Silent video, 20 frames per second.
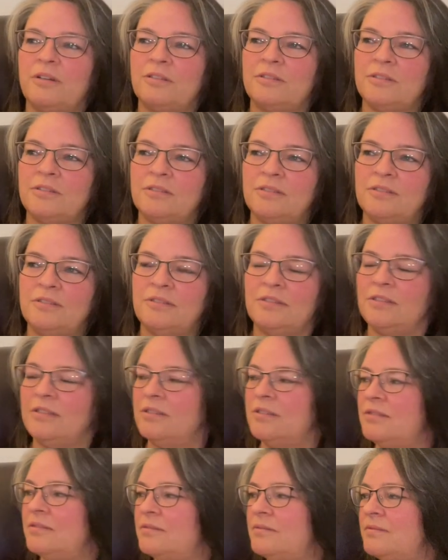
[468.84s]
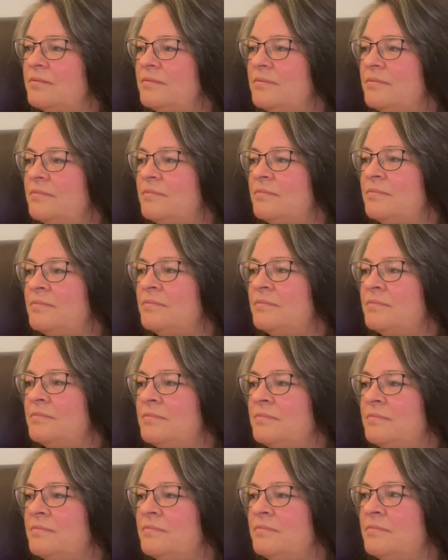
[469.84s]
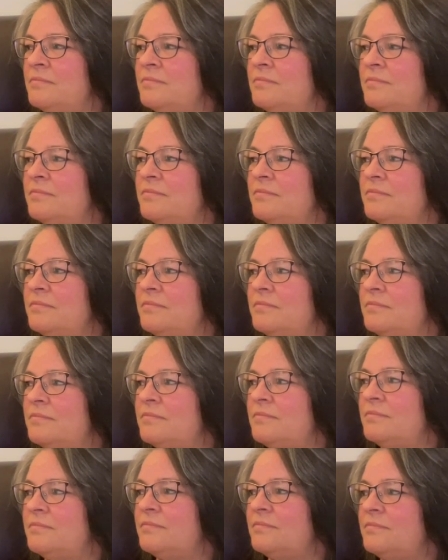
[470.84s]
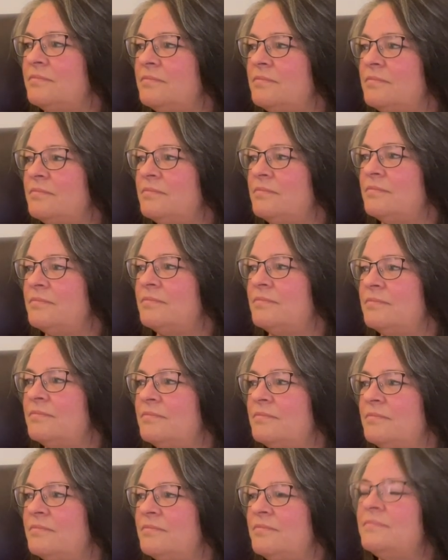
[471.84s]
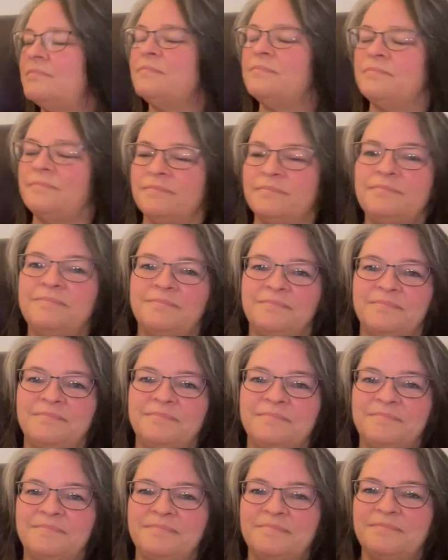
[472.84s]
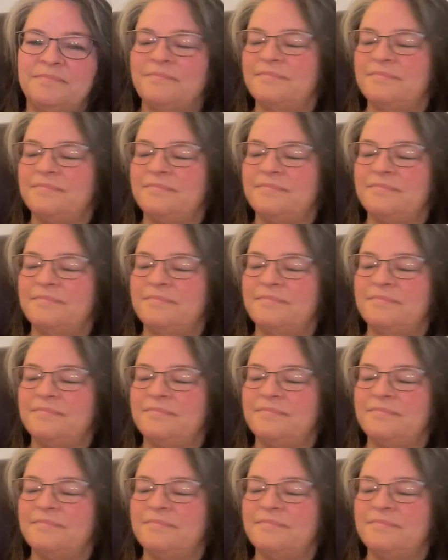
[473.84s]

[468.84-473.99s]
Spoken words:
[no speech]